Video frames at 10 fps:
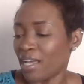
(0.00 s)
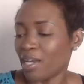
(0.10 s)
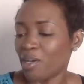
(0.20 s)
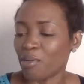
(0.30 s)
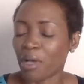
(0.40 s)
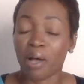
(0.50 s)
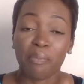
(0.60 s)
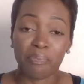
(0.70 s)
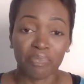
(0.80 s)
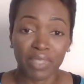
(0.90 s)
Here,
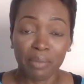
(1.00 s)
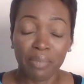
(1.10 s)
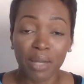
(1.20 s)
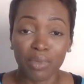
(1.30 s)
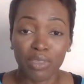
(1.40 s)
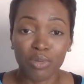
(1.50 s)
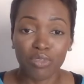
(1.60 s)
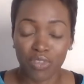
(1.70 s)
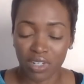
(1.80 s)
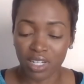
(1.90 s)
um, back with you
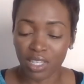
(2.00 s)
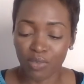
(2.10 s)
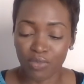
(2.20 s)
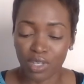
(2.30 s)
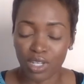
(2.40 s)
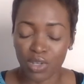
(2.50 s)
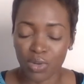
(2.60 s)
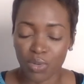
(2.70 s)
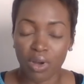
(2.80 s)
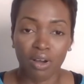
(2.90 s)
for another
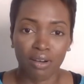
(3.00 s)
video